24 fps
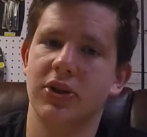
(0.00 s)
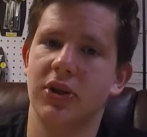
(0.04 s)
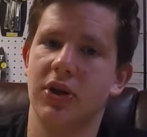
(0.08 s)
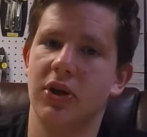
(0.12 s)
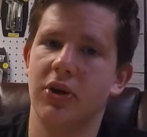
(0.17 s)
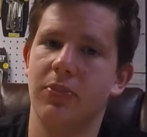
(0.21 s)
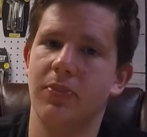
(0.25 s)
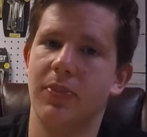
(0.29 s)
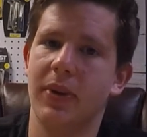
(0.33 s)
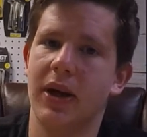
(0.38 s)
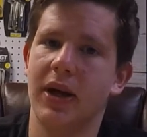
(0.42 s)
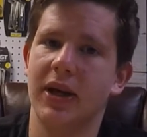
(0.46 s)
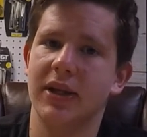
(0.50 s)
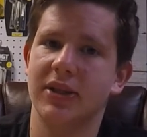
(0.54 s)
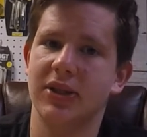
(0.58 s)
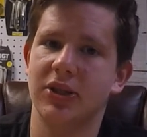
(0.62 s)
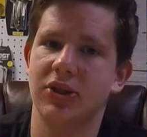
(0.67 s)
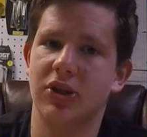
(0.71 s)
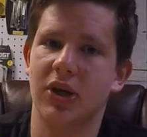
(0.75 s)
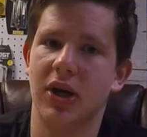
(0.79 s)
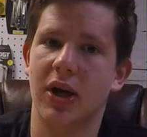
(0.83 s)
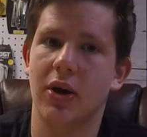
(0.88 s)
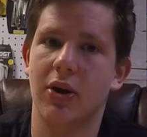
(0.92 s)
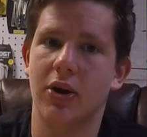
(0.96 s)
You know, bass
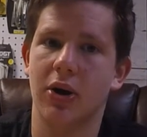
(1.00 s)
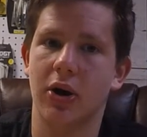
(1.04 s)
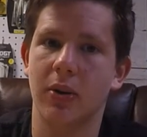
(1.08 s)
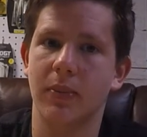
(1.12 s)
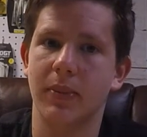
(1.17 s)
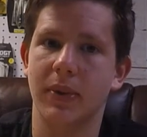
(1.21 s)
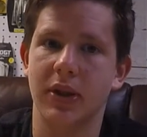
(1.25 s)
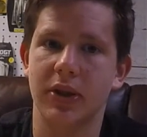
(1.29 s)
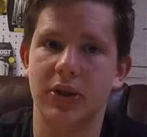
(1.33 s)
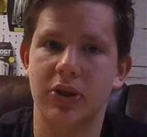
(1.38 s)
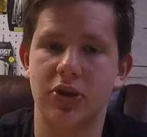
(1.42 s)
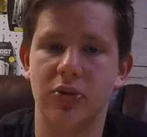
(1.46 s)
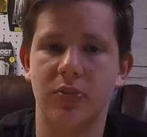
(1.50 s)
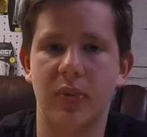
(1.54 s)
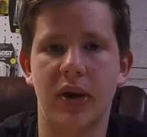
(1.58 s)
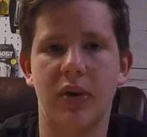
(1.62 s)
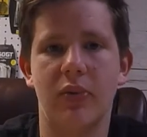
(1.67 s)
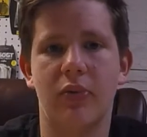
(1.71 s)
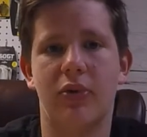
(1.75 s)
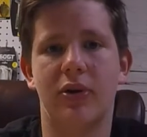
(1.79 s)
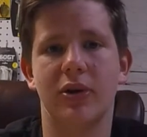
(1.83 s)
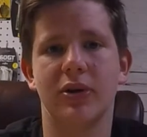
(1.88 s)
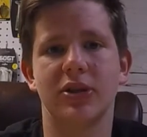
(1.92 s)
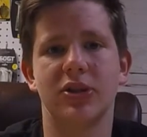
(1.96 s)
and trout are going to be the two
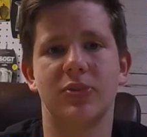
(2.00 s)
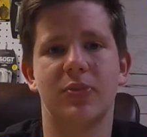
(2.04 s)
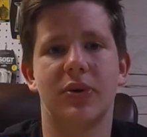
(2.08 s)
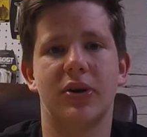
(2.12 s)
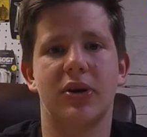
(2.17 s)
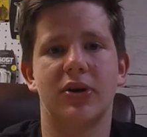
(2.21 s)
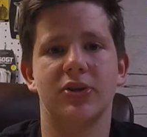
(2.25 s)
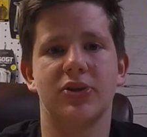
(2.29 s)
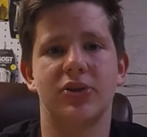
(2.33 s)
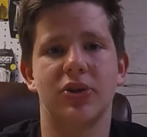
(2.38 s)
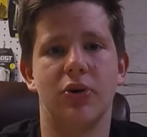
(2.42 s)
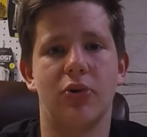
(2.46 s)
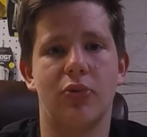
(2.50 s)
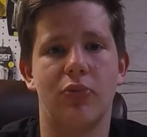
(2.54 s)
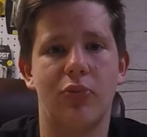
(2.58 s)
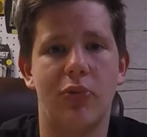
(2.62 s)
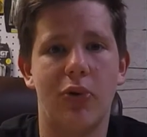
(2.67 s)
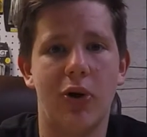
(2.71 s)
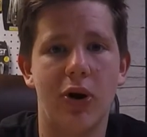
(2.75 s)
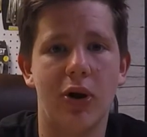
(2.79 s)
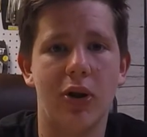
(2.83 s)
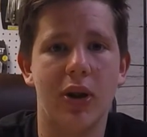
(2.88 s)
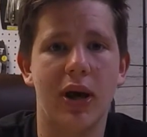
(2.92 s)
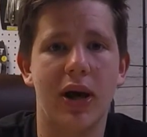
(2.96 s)
main ones, but also
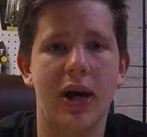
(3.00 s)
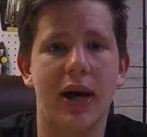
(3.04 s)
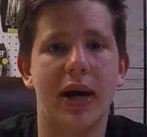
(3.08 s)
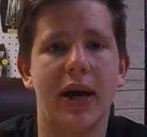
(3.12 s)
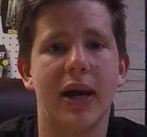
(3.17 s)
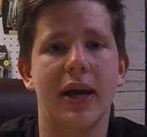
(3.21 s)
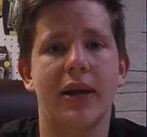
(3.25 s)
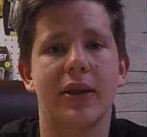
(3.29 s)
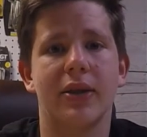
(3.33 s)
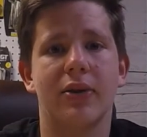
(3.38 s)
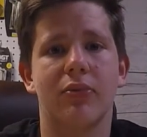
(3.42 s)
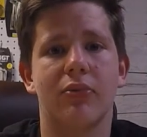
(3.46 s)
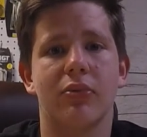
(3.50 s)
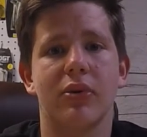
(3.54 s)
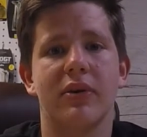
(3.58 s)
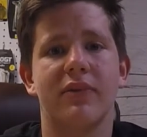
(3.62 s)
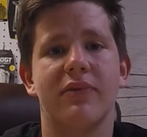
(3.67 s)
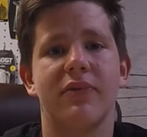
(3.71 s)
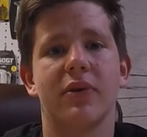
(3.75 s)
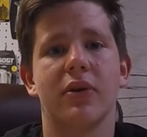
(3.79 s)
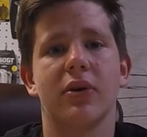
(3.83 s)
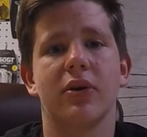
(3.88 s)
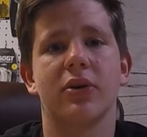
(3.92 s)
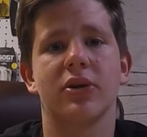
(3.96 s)
walleye in the
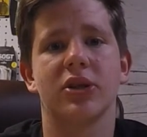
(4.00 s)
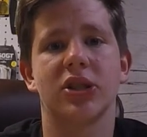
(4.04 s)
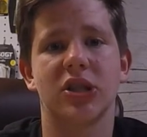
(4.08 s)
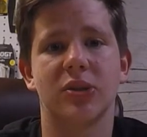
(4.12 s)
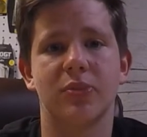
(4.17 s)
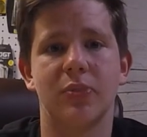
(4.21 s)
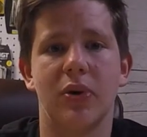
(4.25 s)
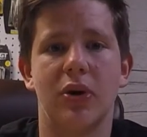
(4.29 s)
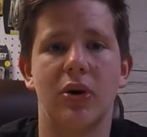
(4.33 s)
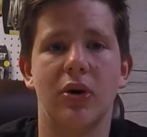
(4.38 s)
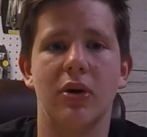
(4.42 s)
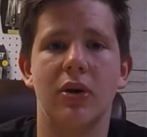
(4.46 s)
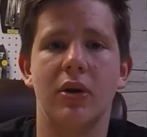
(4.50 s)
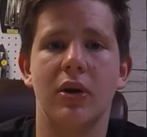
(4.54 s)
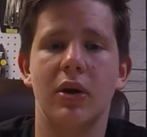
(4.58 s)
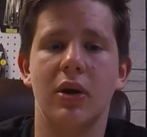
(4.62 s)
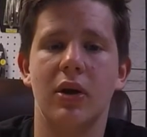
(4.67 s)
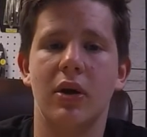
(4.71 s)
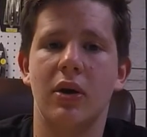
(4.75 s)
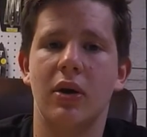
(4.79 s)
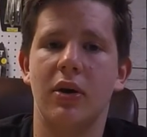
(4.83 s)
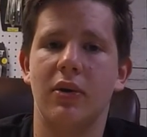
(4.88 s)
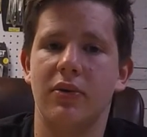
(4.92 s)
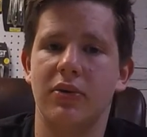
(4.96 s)
river,
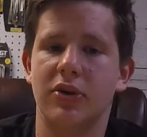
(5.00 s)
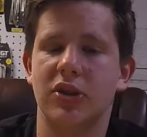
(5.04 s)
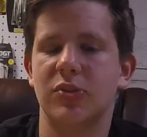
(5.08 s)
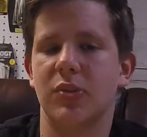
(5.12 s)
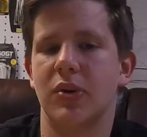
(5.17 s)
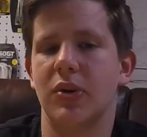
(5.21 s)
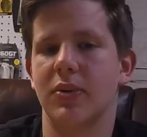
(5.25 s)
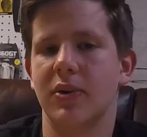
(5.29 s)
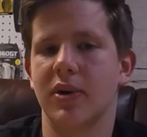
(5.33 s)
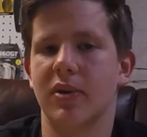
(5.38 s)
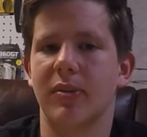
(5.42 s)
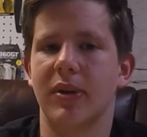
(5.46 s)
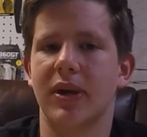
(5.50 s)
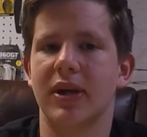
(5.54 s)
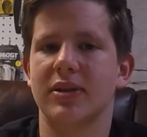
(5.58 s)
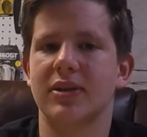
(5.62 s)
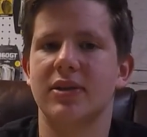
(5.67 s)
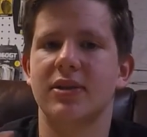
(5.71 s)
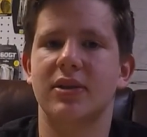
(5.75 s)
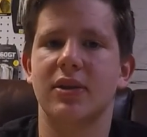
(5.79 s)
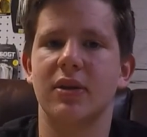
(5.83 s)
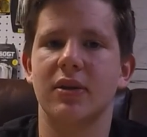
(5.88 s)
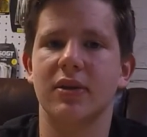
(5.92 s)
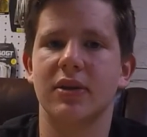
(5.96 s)
smallmouth bass
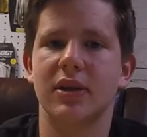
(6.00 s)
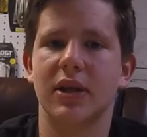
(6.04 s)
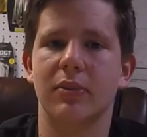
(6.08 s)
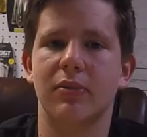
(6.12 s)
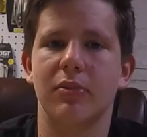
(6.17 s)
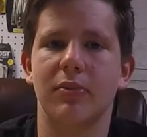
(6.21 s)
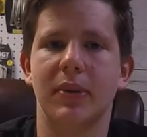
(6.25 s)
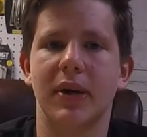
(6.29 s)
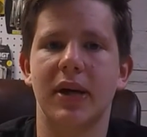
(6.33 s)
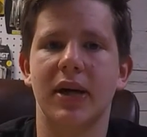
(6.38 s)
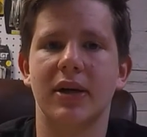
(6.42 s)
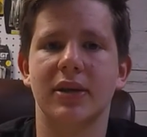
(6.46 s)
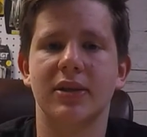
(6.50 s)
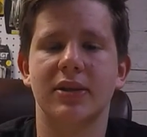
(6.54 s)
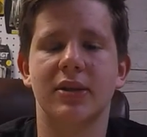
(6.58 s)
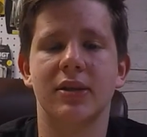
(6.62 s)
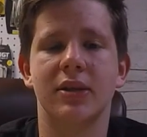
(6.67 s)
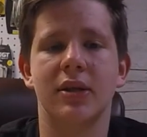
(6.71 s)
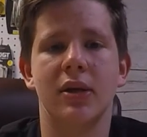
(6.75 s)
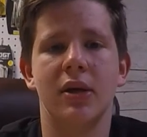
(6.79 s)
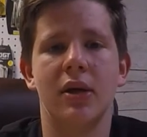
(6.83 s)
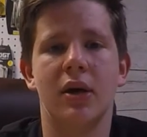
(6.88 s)
is still a type of bass.